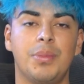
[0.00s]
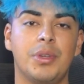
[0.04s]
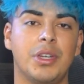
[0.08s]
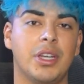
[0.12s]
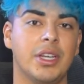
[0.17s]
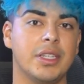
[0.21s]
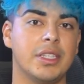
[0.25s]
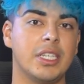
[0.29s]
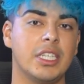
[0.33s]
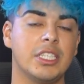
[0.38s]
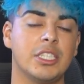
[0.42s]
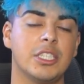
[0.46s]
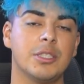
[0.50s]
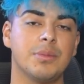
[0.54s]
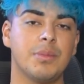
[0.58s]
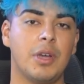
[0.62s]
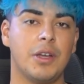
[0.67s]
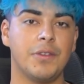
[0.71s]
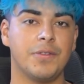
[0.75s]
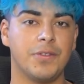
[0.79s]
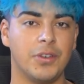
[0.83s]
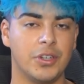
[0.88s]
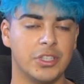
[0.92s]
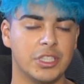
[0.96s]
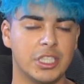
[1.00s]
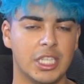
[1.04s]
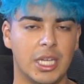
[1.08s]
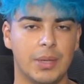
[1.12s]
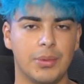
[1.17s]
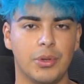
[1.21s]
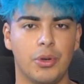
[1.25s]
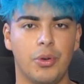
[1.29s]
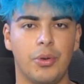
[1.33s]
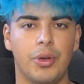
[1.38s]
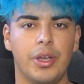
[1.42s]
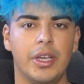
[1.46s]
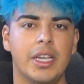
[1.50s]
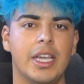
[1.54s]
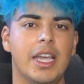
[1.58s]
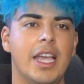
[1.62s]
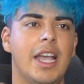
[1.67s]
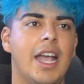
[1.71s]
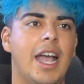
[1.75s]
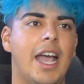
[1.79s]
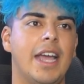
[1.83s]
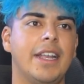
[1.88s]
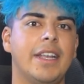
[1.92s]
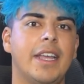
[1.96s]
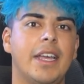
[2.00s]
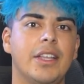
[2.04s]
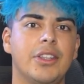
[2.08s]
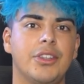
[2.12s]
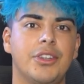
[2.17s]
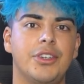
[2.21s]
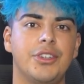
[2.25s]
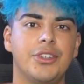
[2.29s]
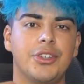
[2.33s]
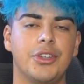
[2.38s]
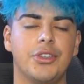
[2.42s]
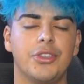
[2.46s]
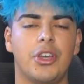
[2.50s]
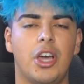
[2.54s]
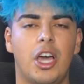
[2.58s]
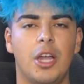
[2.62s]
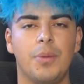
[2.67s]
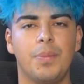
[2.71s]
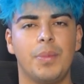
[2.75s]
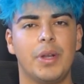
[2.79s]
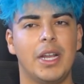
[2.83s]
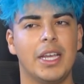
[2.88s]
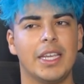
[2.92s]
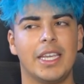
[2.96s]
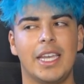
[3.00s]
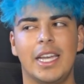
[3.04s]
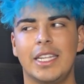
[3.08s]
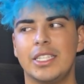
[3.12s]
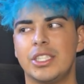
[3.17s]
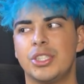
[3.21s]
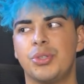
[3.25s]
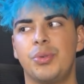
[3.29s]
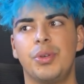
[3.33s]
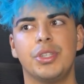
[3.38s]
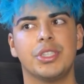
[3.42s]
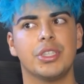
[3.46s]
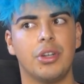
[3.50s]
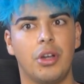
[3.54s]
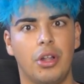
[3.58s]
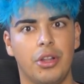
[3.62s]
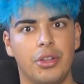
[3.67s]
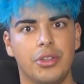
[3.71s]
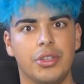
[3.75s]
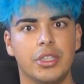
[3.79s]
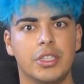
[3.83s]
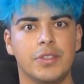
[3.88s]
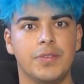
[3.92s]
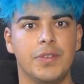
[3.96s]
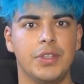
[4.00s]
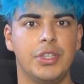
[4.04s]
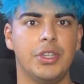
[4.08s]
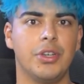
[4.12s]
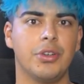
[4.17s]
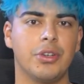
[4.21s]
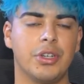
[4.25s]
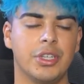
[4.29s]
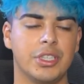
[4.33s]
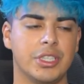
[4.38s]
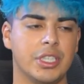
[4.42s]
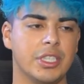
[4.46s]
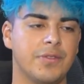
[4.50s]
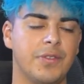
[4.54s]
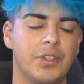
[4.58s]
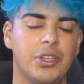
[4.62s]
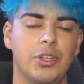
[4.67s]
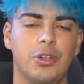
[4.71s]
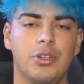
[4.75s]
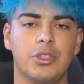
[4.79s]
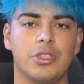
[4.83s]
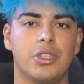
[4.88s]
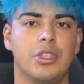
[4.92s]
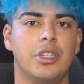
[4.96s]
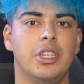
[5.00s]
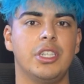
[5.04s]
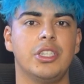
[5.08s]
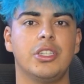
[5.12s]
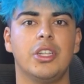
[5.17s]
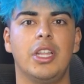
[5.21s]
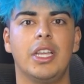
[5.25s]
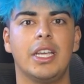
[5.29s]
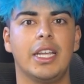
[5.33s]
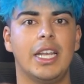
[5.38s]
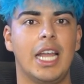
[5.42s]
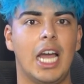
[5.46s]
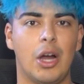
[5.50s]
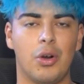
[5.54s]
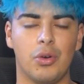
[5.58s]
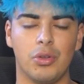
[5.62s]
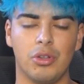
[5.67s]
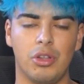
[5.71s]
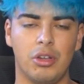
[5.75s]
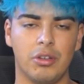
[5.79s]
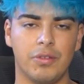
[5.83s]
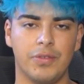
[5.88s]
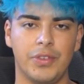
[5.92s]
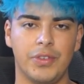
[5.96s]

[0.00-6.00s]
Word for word: because this is my first time going and I learned a lot, but I can't squeeze it all in this video because this video turned into like an hour-long